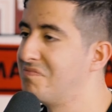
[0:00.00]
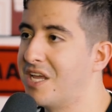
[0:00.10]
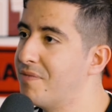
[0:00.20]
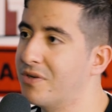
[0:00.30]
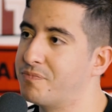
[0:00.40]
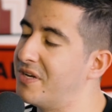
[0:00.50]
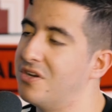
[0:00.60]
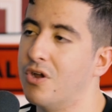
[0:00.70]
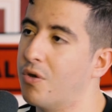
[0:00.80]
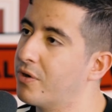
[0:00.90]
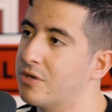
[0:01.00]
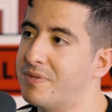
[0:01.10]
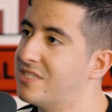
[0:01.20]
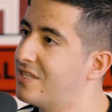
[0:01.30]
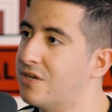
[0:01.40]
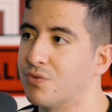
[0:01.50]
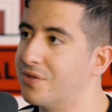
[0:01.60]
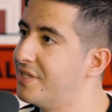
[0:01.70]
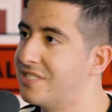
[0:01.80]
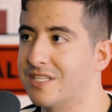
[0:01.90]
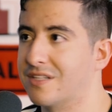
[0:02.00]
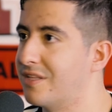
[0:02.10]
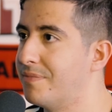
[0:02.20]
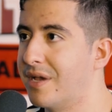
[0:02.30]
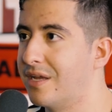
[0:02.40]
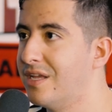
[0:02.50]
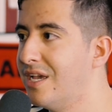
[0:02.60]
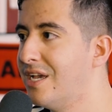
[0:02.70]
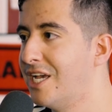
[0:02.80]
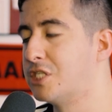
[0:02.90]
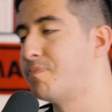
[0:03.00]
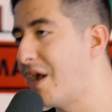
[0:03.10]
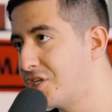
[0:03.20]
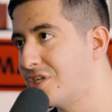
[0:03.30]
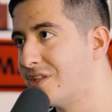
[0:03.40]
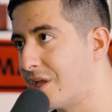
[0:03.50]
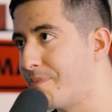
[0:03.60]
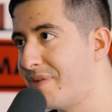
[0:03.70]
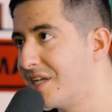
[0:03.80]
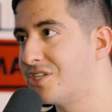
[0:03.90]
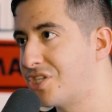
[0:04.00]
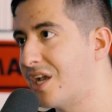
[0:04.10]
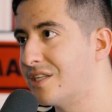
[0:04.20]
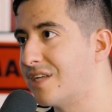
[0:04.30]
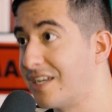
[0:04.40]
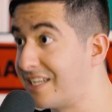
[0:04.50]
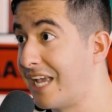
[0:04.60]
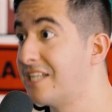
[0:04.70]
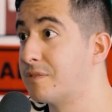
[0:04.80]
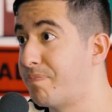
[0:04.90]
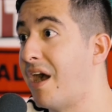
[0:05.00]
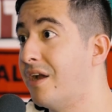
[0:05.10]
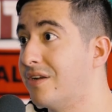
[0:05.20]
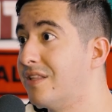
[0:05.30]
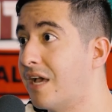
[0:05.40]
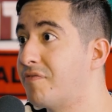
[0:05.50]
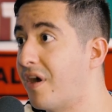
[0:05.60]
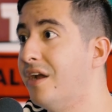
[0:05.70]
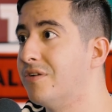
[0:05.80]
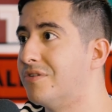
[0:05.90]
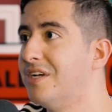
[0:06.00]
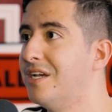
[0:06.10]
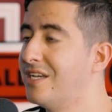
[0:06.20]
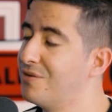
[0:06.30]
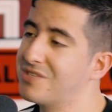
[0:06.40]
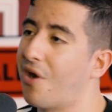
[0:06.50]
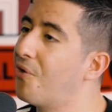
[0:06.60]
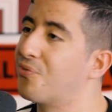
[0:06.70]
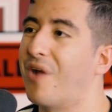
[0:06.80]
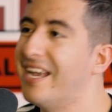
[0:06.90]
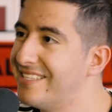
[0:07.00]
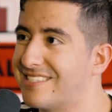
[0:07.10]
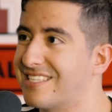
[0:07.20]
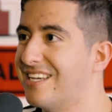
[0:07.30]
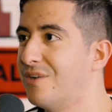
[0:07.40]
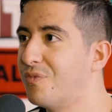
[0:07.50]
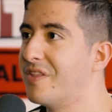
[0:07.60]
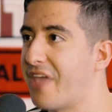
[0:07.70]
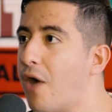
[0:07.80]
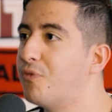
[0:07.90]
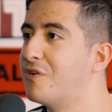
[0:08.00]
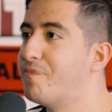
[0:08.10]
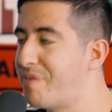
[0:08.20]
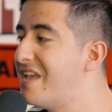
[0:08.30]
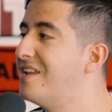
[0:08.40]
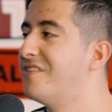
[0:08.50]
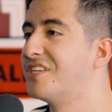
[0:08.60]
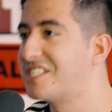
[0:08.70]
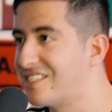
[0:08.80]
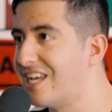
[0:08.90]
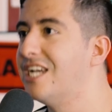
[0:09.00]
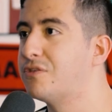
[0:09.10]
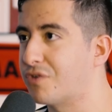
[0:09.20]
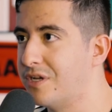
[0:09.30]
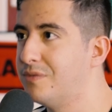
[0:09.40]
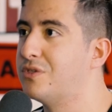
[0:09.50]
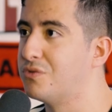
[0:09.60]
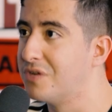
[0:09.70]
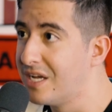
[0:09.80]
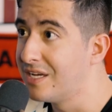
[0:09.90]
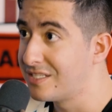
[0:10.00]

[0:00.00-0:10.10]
Neymar's been nowhere to be seen realistically, man. Especially in their biggest chance against Bayern in that final. He was all right when that would have been the stage for him to